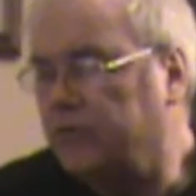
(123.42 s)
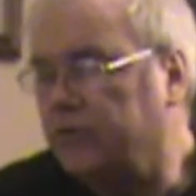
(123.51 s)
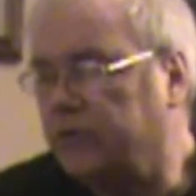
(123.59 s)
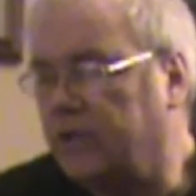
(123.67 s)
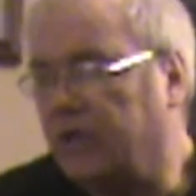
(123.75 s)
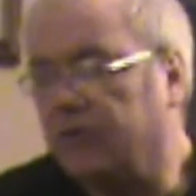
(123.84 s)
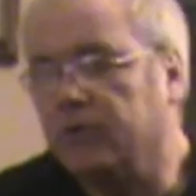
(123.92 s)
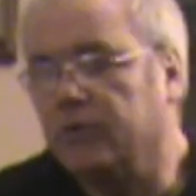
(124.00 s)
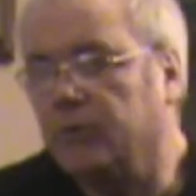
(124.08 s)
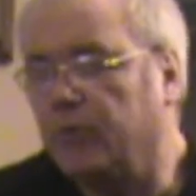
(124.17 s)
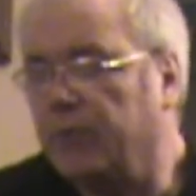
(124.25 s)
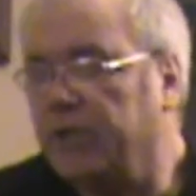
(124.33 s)

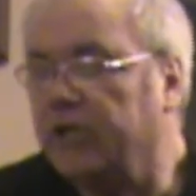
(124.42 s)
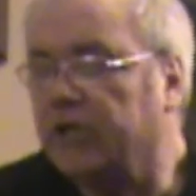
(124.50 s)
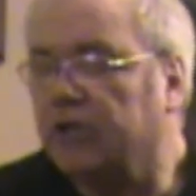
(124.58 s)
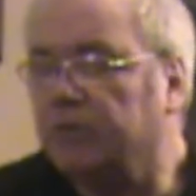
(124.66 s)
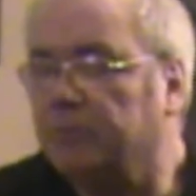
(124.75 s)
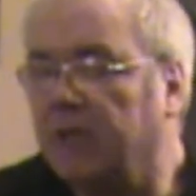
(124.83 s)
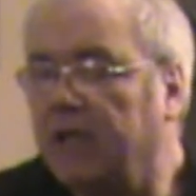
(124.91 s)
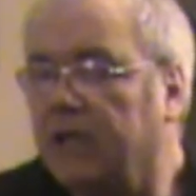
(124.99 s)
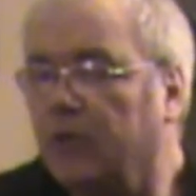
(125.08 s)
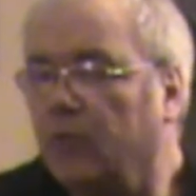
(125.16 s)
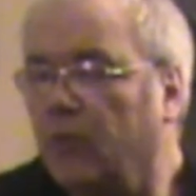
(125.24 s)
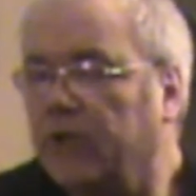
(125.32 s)
Together we could
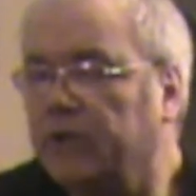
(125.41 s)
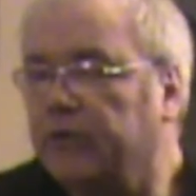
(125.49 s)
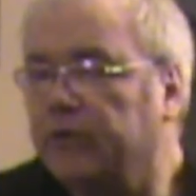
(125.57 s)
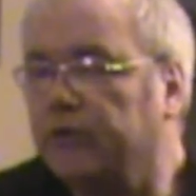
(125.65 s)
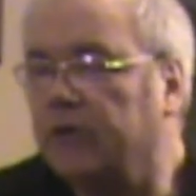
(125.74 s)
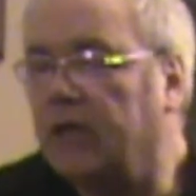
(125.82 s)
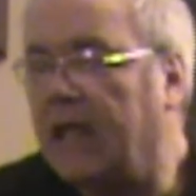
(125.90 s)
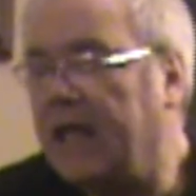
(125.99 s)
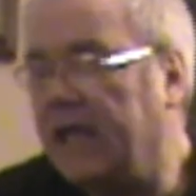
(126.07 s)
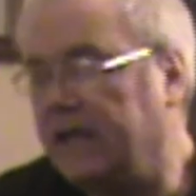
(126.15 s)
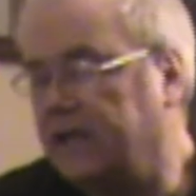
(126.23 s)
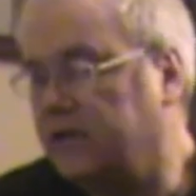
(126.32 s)
make a
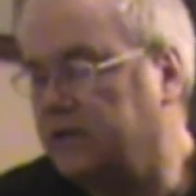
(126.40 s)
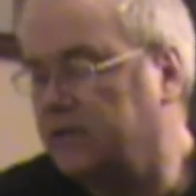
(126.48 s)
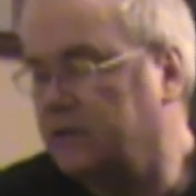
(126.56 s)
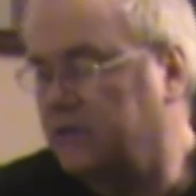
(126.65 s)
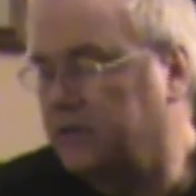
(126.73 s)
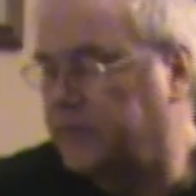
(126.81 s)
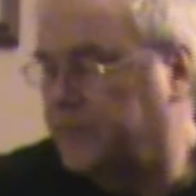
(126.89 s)
wonderland